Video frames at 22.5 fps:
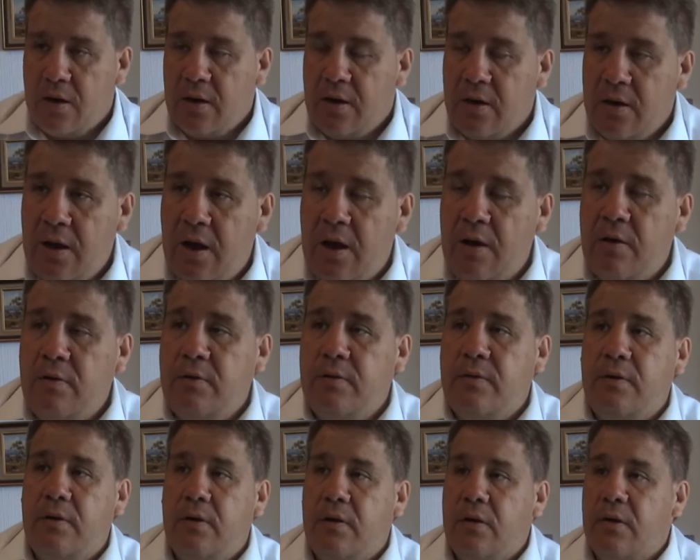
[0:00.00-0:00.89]

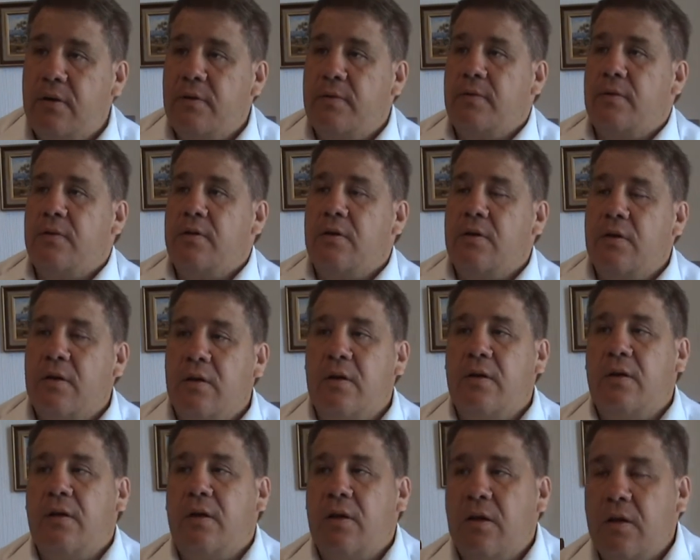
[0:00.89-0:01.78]
Now,
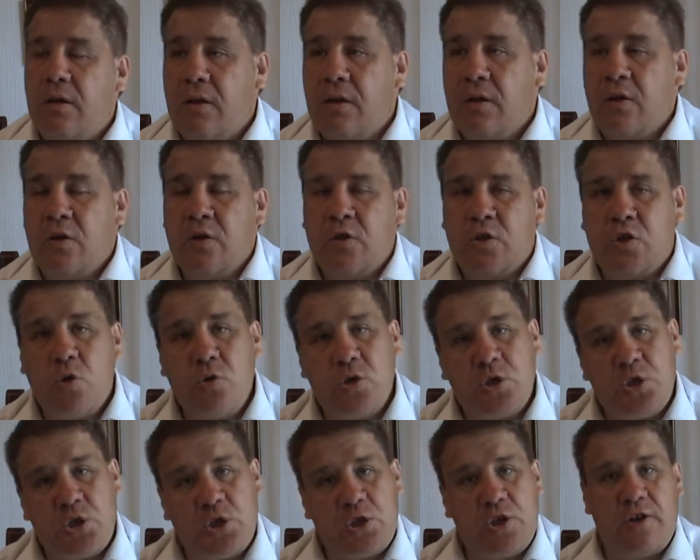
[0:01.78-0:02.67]
do
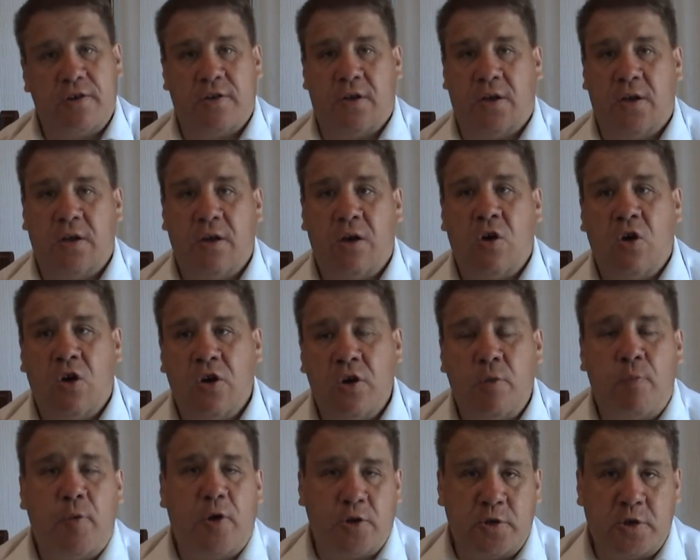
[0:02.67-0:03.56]
a study
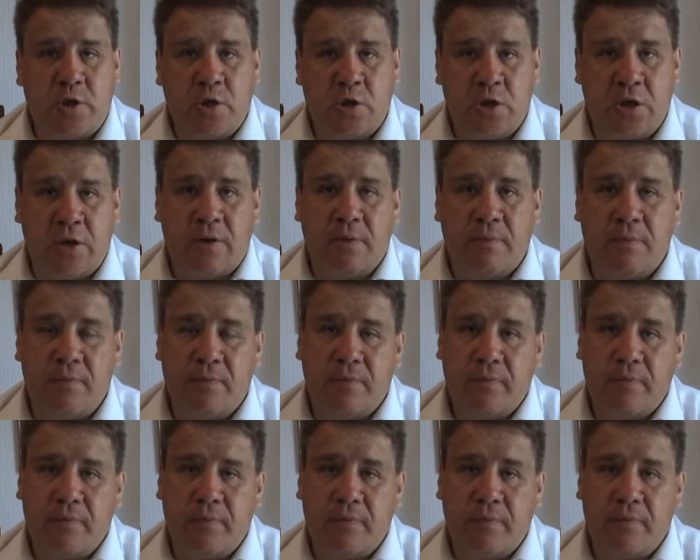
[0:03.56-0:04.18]
on apostasy.